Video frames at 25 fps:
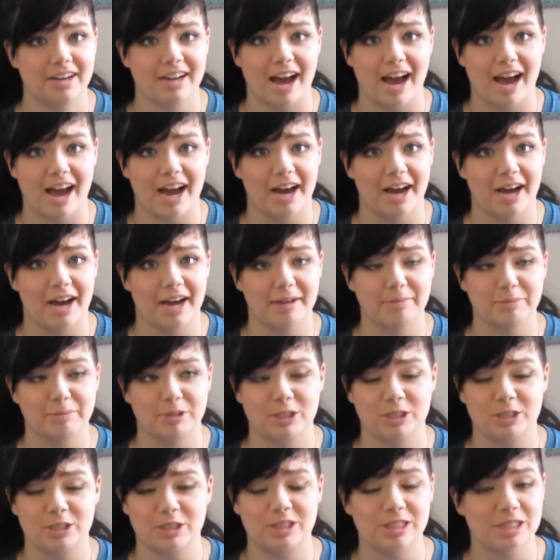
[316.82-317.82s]
I'm
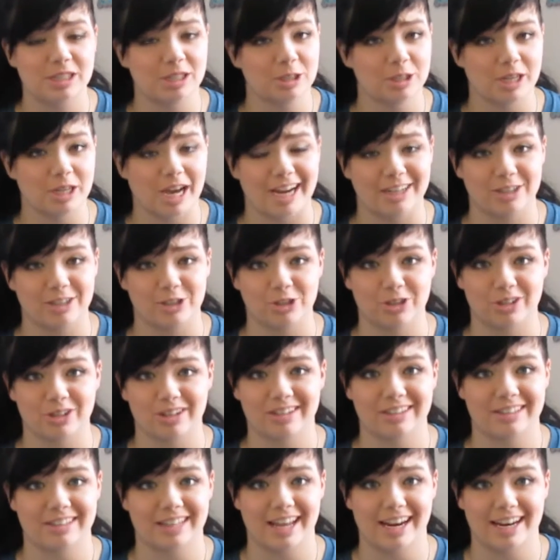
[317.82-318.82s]
still not
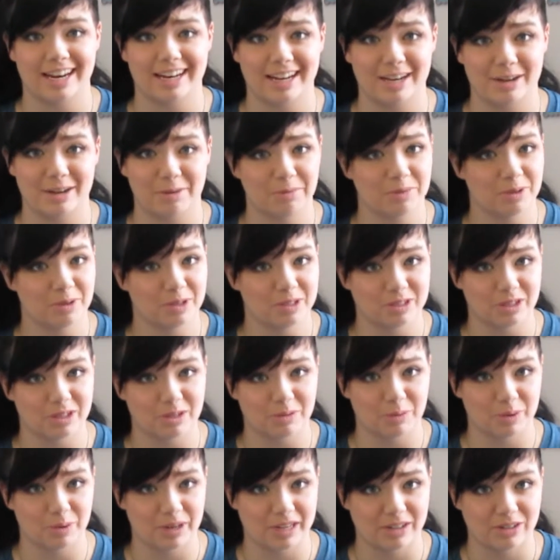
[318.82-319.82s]
sure that it was
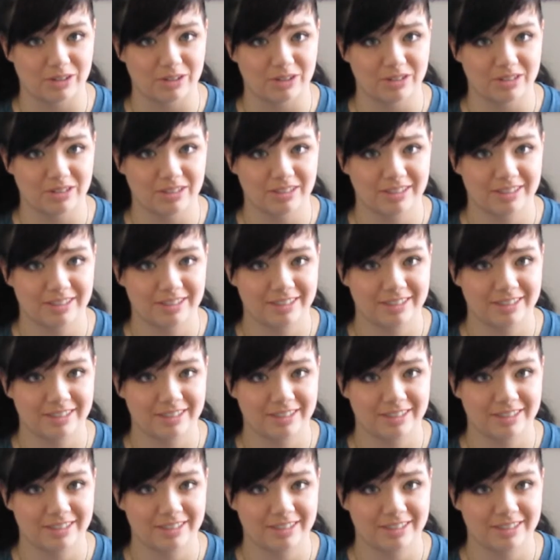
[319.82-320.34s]
real.